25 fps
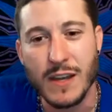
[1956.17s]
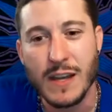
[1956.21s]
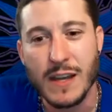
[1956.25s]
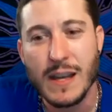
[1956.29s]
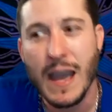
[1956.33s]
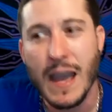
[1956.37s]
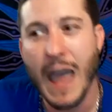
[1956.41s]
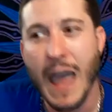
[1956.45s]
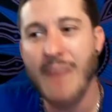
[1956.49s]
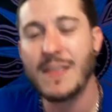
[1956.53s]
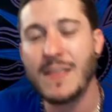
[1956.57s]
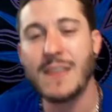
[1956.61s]

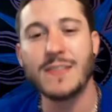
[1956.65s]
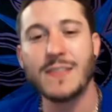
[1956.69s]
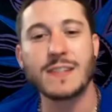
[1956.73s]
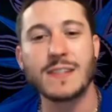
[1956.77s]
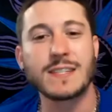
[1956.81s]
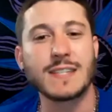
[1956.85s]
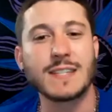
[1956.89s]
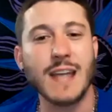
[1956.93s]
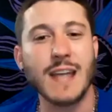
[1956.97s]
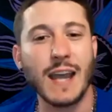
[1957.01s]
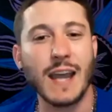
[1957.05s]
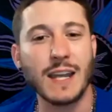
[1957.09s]
And then the
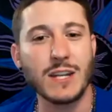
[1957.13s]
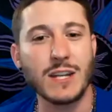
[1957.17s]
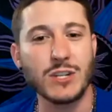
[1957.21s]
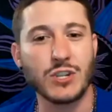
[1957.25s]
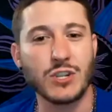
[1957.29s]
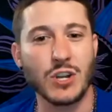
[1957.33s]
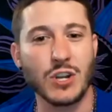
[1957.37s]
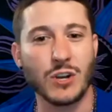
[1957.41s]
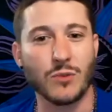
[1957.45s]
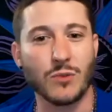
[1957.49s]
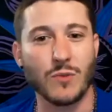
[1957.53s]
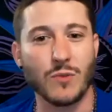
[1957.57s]
second
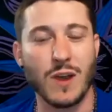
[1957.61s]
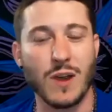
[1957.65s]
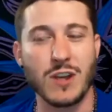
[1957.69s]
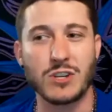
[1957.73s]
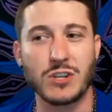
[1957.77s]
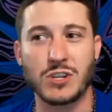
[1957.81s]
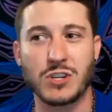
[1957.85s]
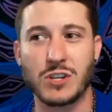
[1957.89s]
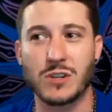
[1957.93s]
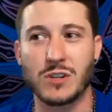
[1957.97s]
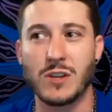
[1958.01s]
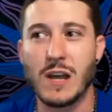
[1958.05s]

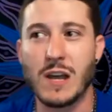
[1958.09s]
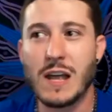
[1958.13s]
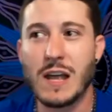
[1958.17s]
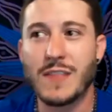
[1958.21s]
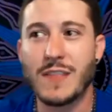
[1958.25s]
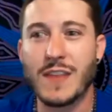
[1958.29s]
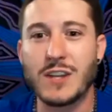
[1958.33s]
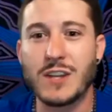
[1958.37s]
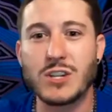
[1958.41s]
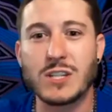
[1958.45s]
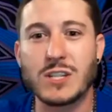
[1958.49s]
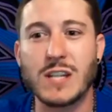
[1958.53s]
generation, they
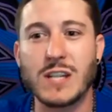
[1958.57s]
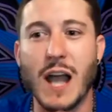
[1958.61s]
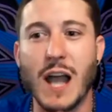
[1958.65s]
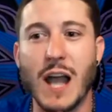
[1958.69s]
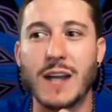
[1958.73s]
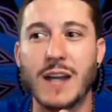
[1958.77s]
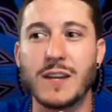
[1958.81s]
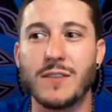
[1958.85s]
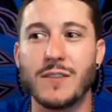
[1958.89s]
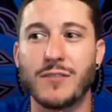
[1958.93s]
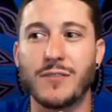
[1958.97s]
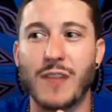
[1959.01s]
just kind
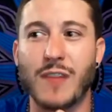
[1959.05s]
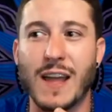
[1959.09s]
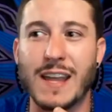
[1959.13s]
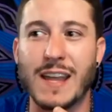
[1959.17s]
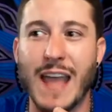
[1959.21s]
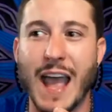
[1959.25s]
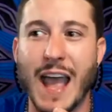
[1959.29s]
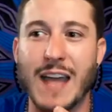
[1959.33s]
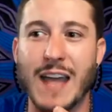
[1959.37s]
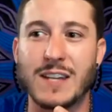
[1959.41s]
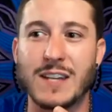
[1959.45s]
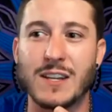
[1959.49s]
of like
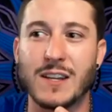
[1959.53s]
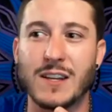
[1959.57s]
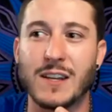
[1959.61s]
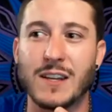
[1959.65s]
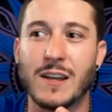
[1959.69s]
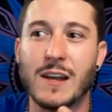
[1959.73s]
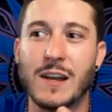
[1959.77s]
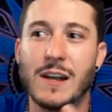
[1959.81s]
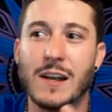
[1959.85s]
had to,